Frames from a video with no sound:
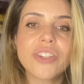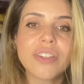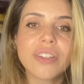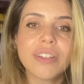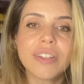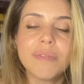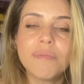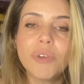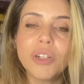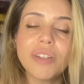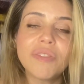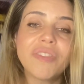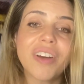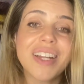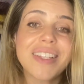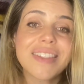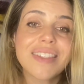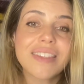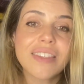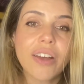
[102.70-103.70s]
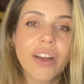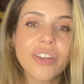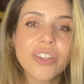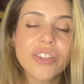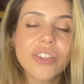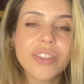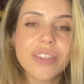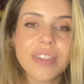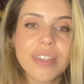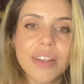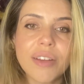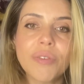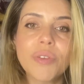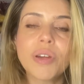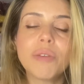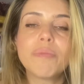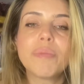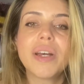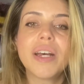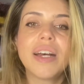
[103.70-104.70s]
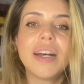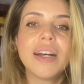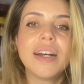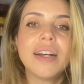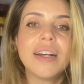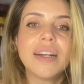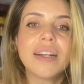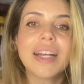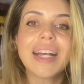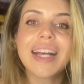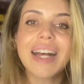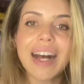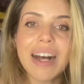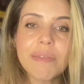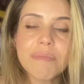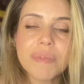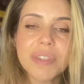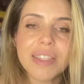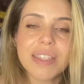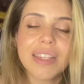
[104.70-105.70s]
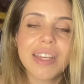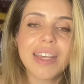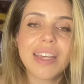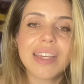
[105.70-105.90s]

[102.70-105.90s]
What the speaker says: modified starch syrup, gums.